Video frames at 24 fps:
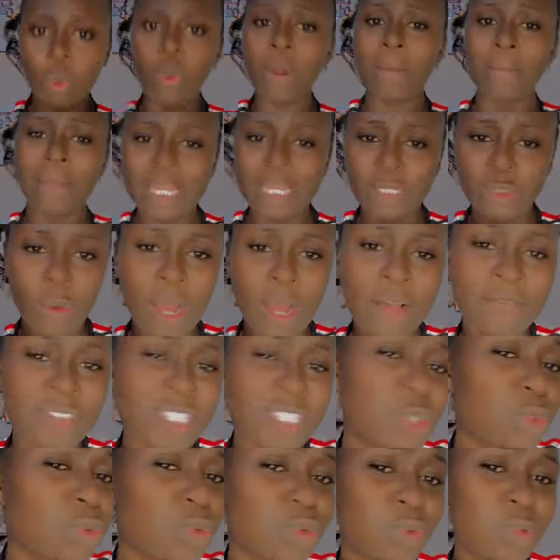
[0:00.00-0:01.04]
who am i to have
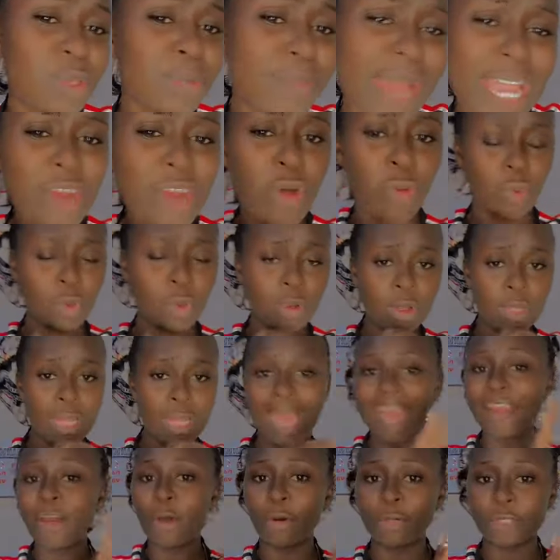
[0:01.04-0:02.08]
issues with mainoo
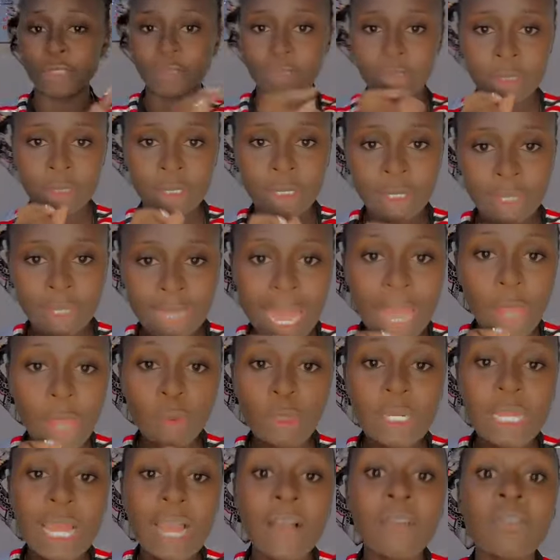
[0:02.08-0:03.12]
I don't. I
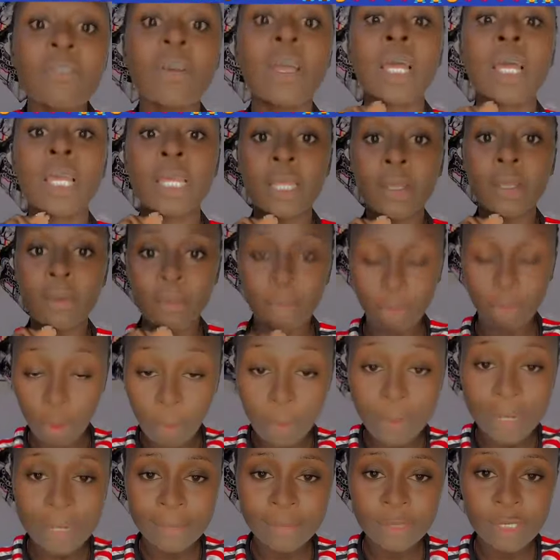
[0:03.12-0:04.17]
only have
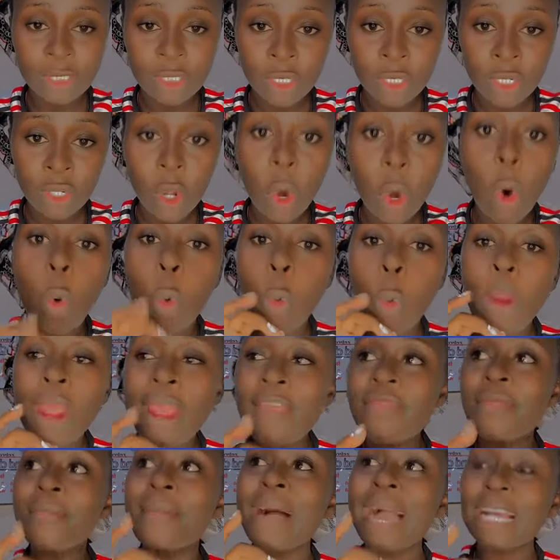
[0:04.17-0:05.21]
problems
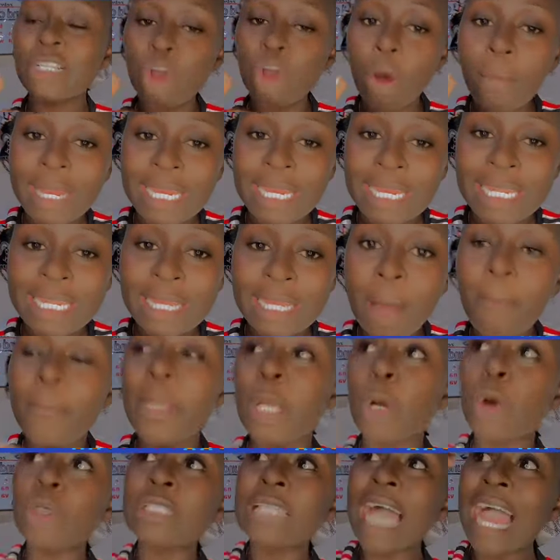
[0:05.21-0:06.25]
with McTominay
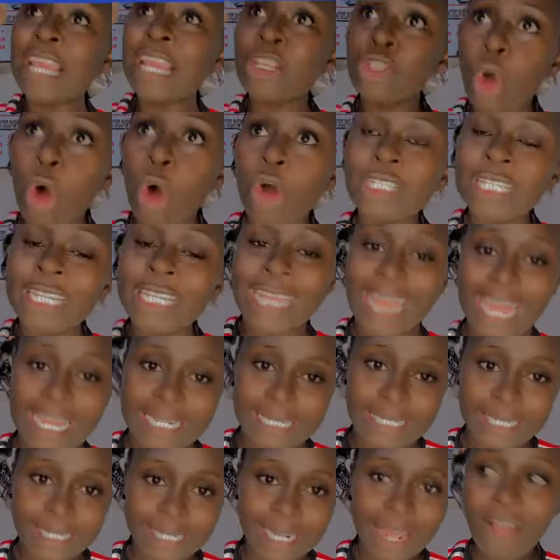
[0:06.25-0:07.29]
because I don't
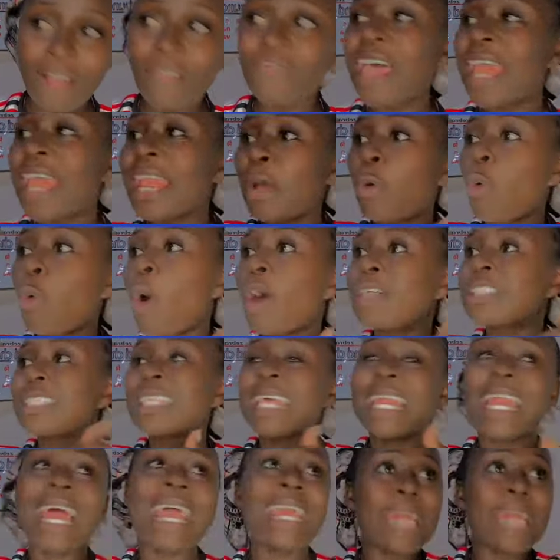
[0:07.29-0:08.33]
get that what
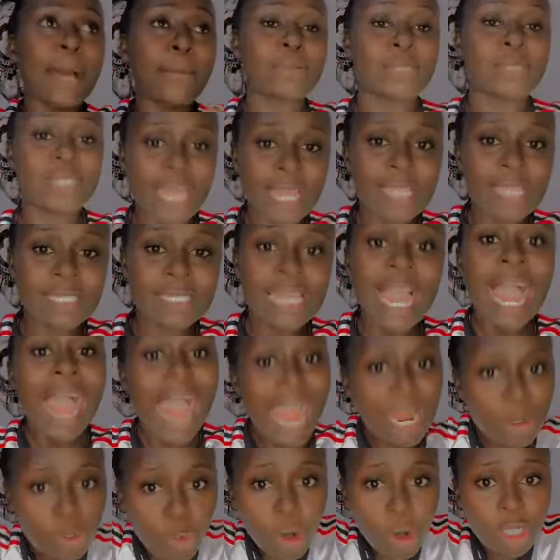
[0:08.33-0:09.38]
the lineup says
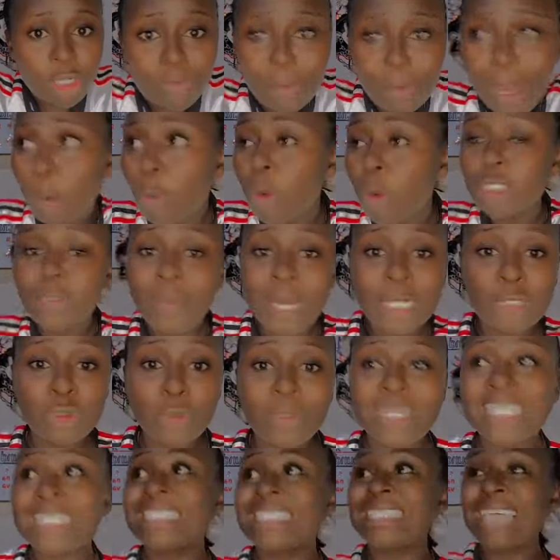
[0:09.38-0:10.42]
and what, what
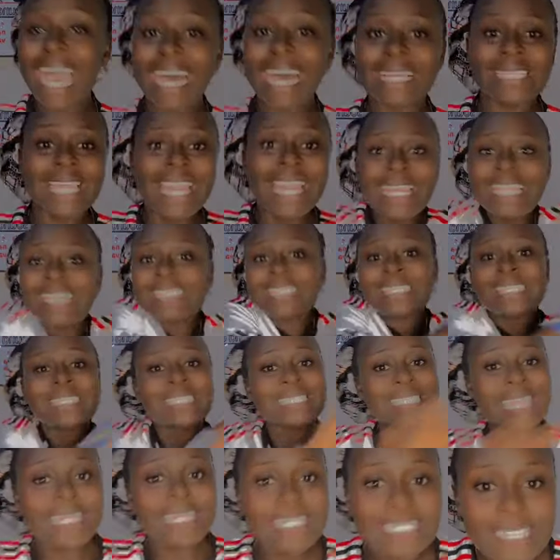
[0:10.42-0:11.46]
McTominay does is
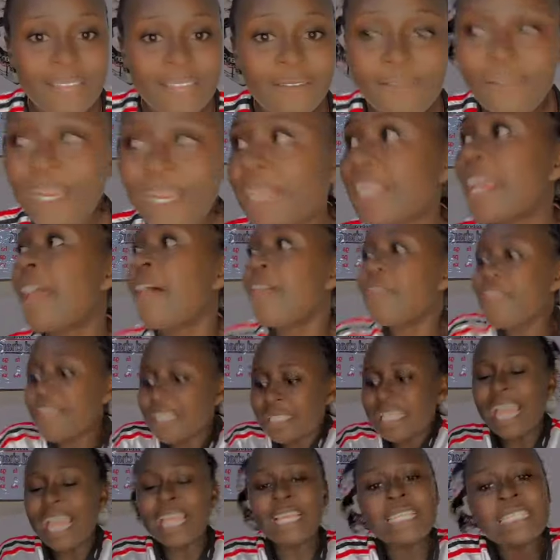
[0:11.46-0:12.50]
literally different.
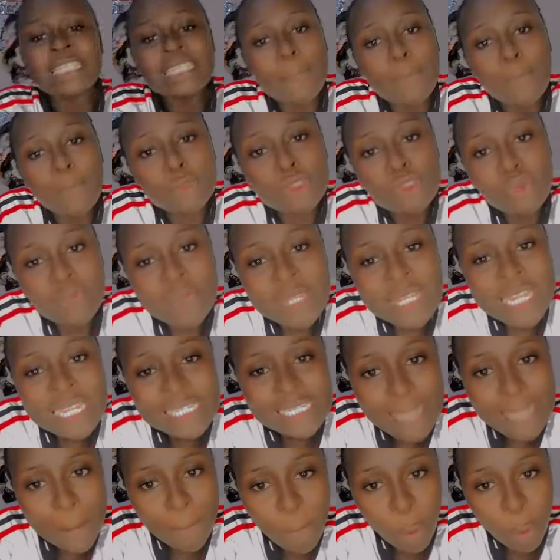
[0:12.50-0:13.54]
This guy is supposed to be the
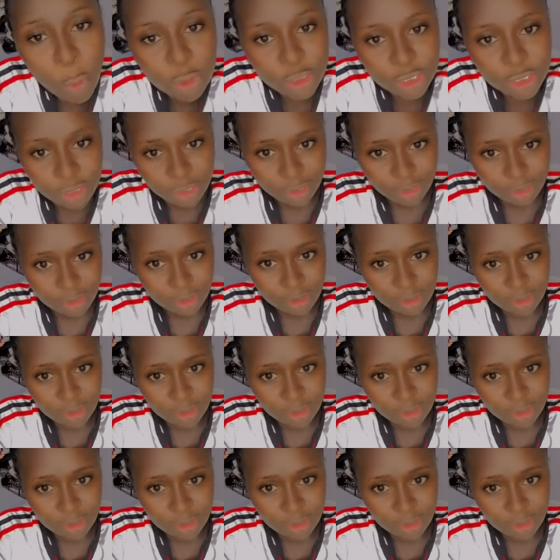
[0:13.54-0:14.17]
support